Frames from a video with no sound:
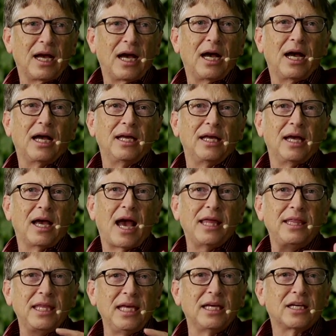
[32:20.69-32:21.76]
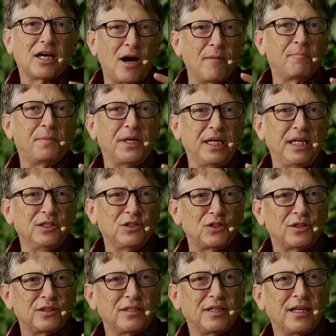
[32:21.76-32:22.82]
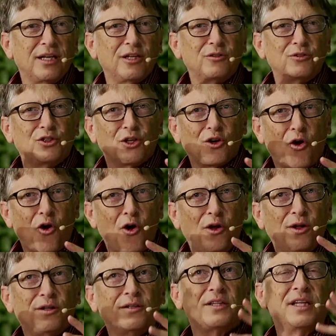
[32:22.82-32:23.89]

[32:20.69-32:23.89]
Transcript: I think companies should all